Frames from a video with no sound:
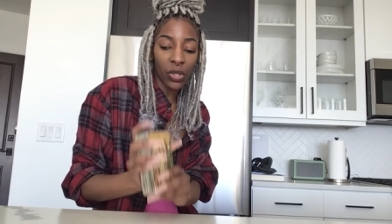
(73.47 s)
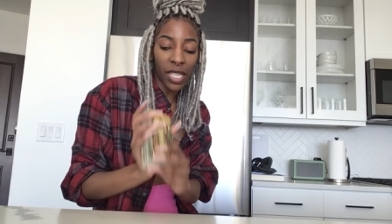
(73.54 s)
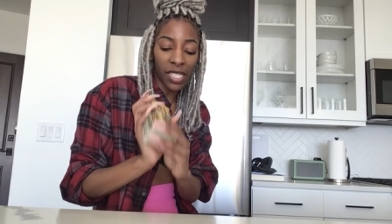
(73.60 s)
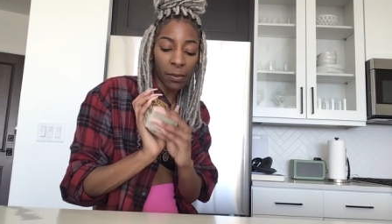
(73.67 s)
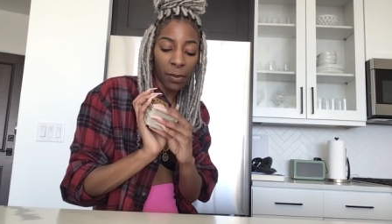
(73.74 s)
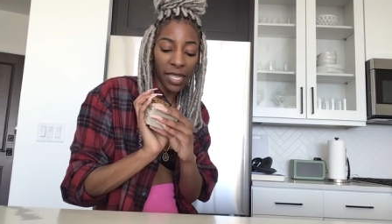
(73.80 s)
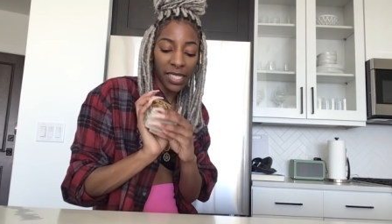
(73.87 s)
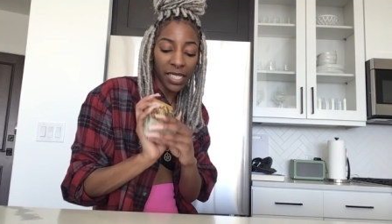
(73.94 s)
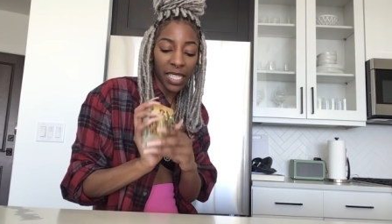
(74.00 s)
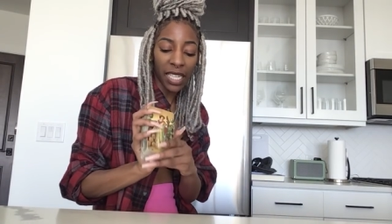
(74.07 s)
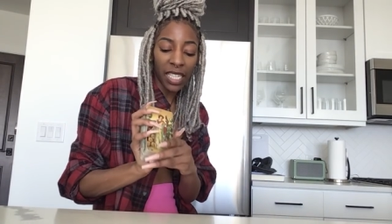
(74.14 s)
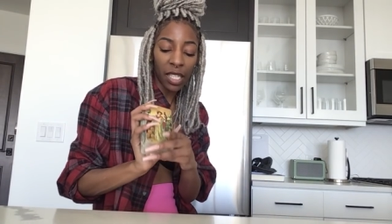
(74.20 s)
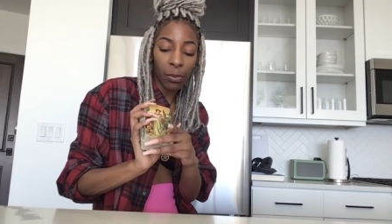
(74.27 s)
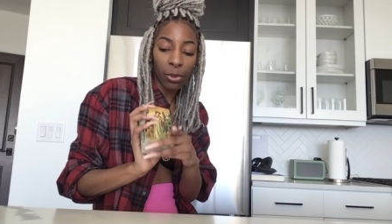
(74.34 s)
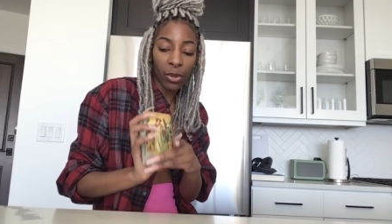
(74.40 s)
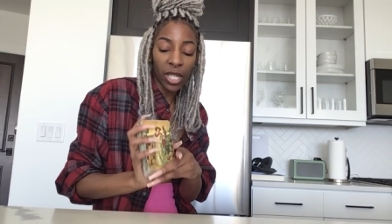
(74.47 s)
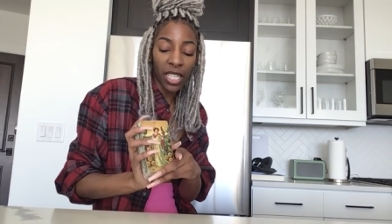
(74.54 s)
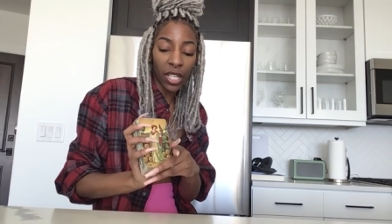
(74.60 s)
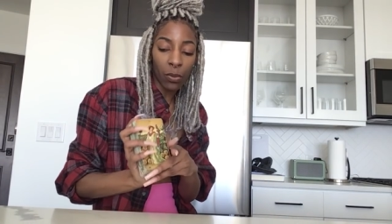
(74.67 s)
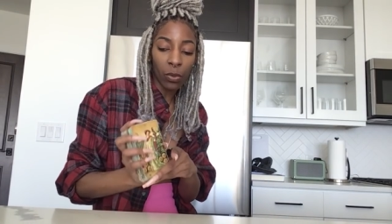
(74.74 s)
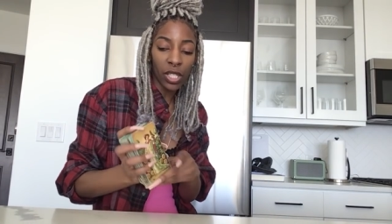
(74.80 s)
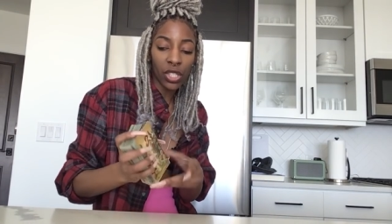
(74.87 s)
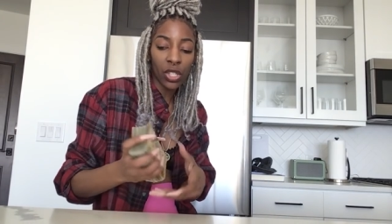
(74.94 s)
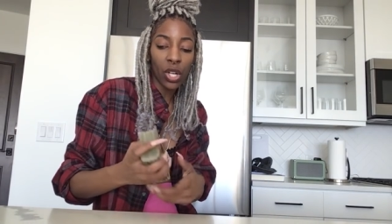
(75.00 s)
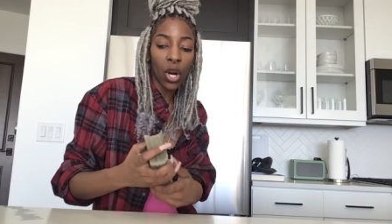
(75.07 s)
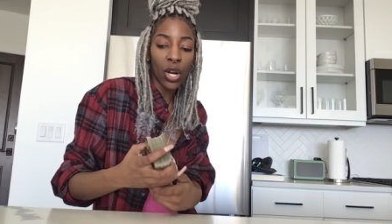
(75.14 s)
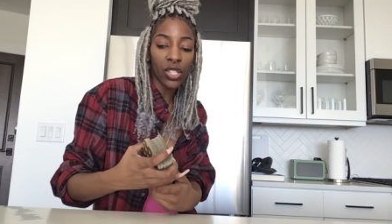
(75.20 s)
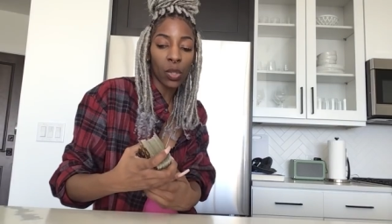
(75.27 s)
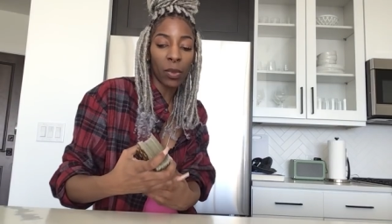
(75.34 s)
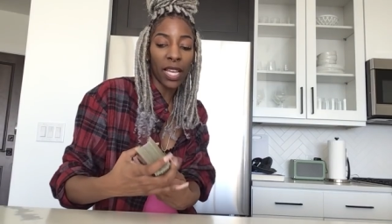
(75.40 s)
That's my skinny, pretty, and rich
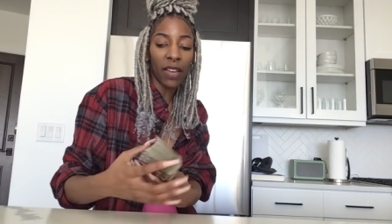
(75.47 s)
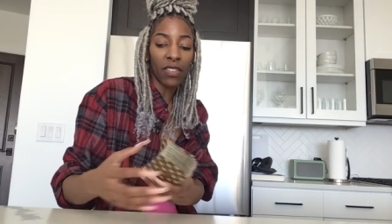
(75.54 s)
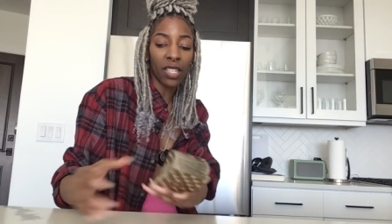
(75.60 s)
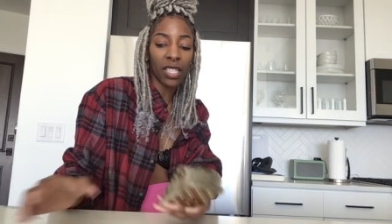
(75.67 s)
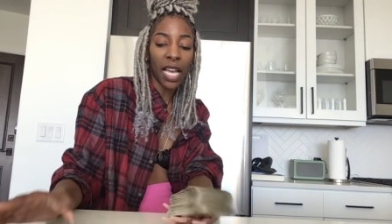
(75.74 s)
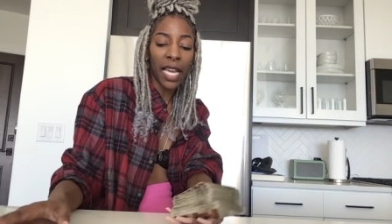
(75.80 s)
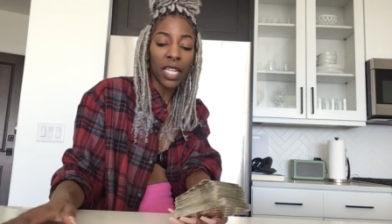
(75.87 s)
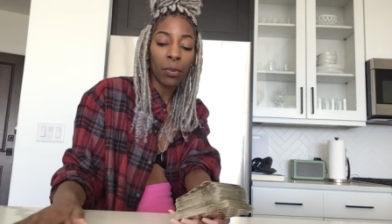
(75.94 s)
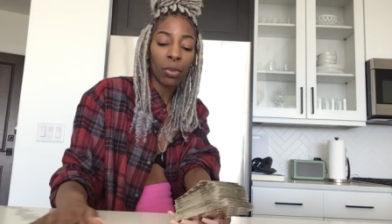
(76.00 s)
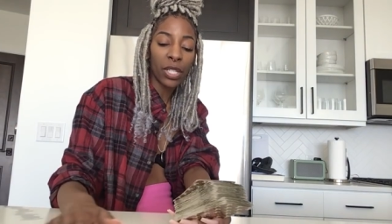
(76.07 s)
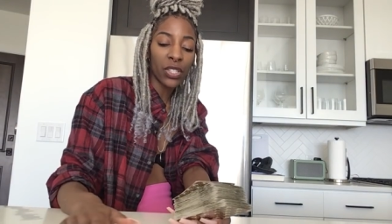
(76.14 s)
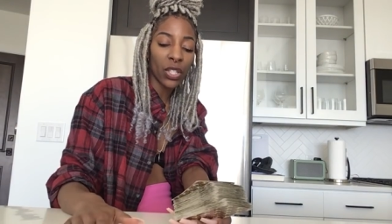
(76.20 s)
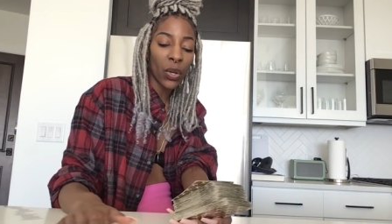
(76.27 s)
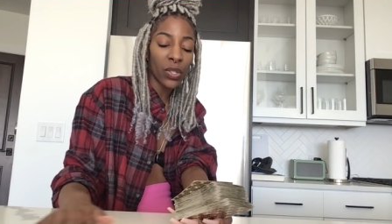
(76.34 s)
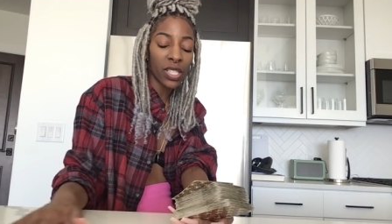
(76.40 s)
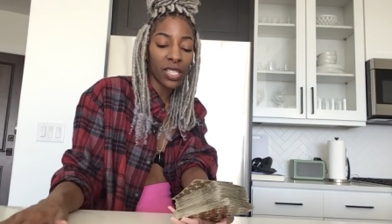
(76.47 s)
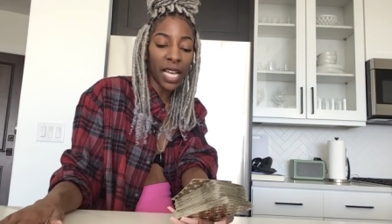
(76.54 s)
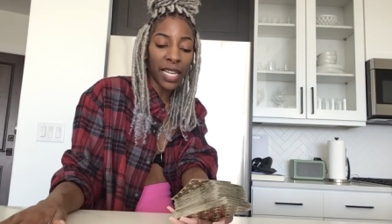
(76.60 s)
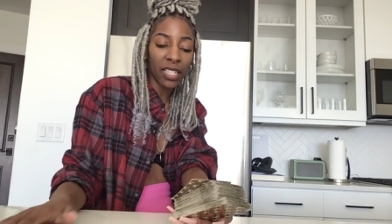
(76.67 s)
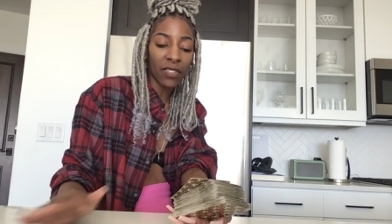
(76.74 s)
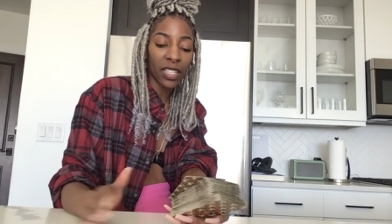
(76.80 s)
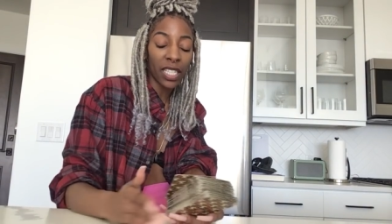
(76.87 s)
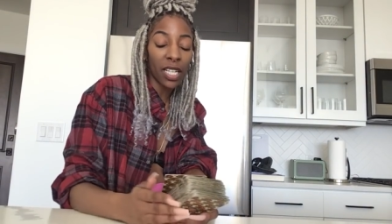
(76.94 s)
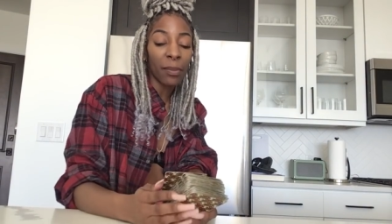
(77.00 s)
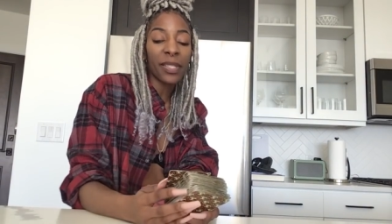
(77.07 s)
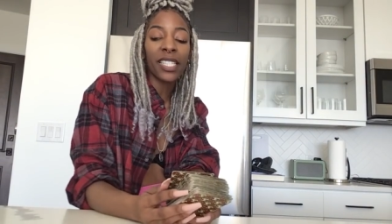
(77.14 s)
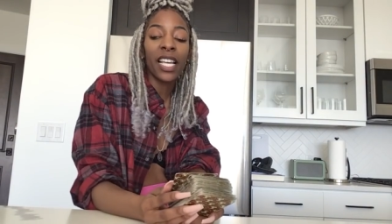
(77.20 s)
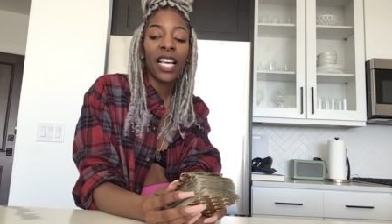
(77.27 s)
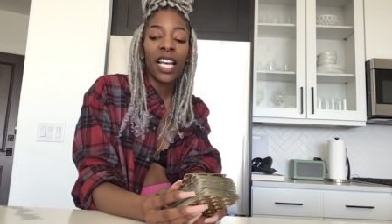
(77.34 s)
card. So we have the Nine of Pentacles, Nine of Cups.